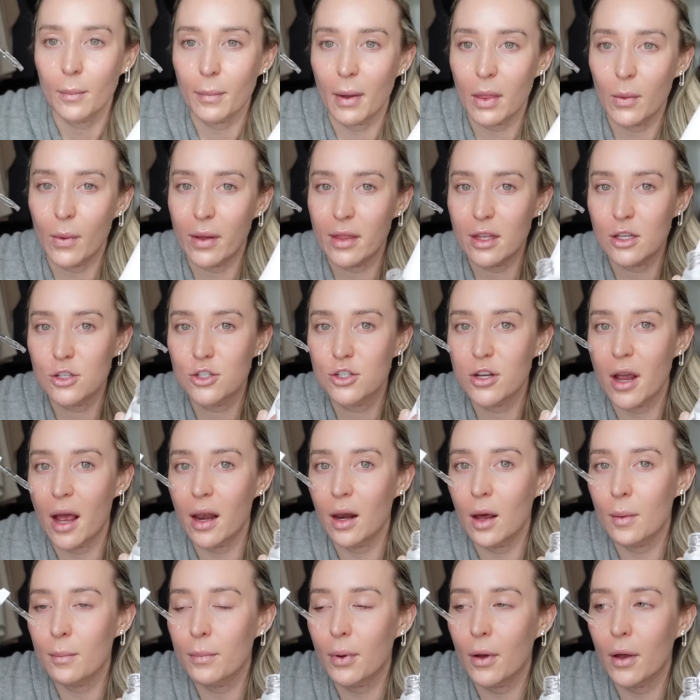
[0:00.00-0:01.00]
By the way, this gel
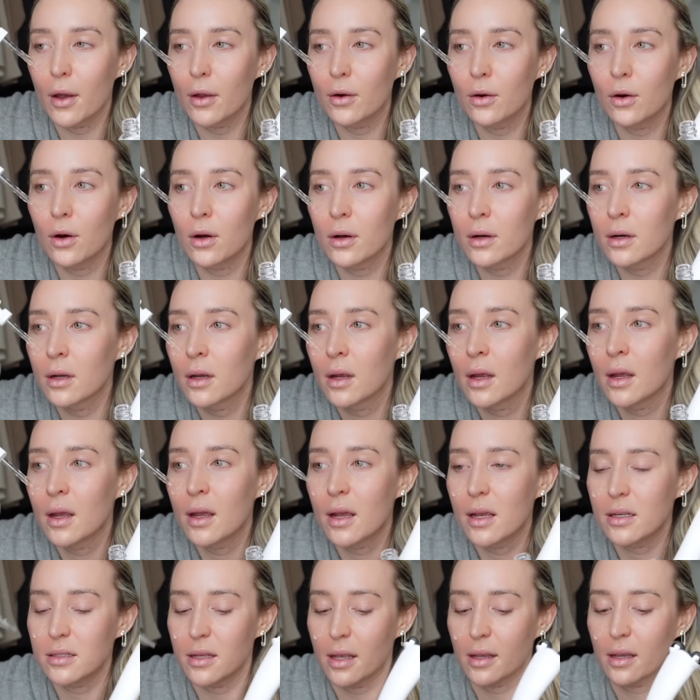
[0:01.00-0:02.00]
I'm putting on
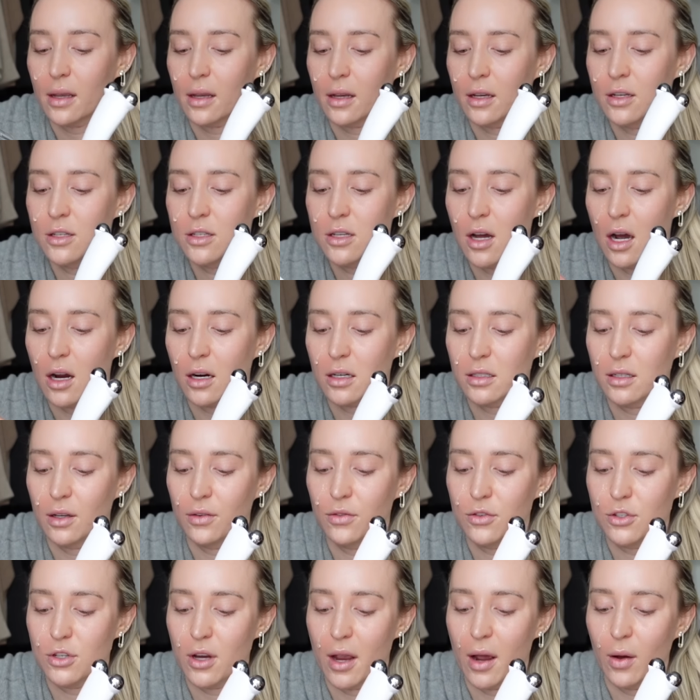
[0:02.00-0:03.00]
is like a
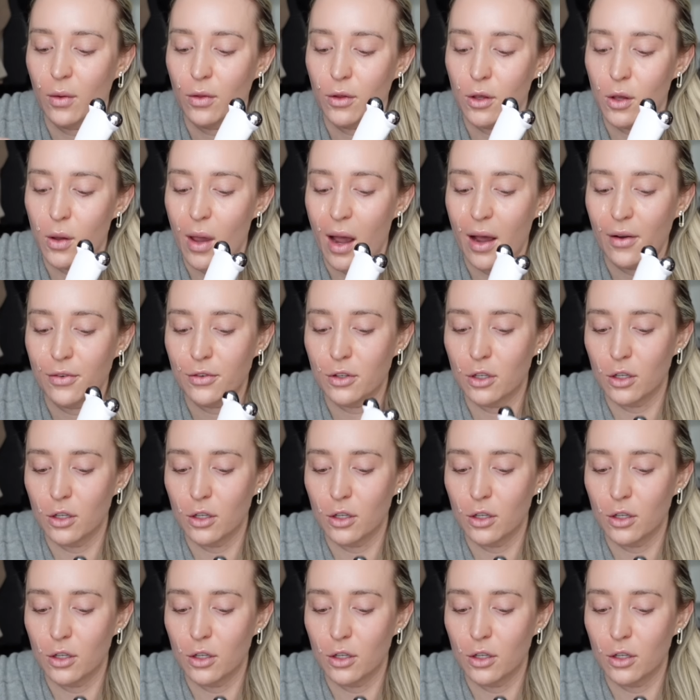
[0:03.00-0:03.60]
conductive gel that you have